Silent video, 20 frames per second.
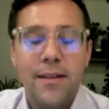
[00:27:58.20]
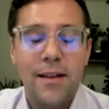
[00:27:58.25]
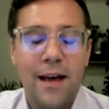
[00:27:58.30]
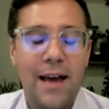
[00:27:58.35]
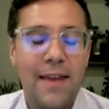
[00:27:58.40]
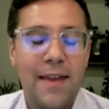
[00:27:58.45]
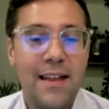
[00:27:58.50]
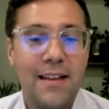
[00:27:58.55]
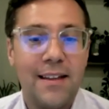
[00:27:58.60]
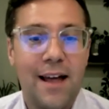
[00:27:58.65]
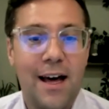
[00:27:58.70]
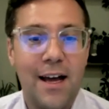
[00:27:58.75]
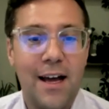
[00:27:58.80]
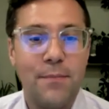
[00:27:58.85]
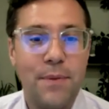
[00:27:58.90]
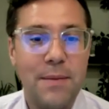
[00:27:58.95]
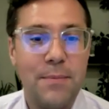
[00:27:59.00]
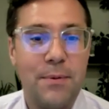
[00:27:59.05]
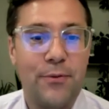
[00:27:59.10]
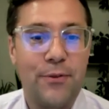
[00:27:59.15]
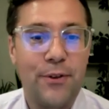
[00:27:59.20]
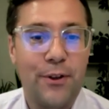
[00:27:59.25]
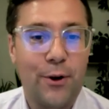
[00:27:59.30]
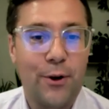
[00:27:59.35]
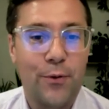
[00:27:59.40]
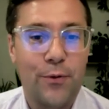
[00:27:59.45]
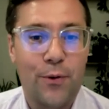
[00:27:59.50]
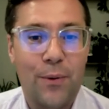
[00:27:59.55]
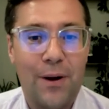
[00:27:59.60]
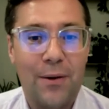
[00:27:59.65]
I think a lot of people feel
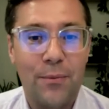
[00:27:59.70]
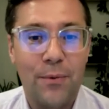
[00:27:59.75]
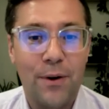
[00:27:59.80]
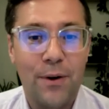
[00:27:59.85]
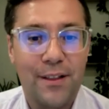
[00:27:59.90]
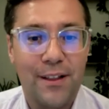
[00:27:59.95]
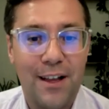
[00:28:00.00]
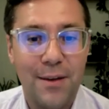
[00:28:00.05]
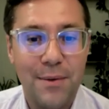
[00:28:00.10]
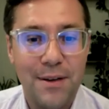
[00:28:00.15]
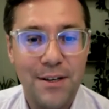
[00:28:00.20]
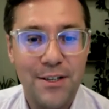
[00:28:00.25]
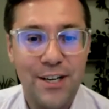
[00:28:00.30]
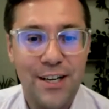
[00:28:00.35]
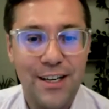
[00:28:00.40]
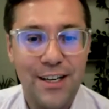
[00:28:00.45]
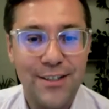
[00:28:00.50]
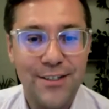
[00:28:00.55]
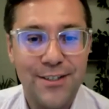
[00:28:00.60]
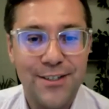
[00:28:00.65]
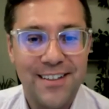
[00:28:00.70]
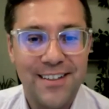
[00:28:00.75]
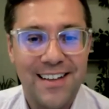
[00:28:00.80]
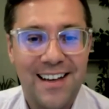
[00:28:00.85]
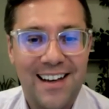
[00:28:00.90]
overwhelmed with climate change.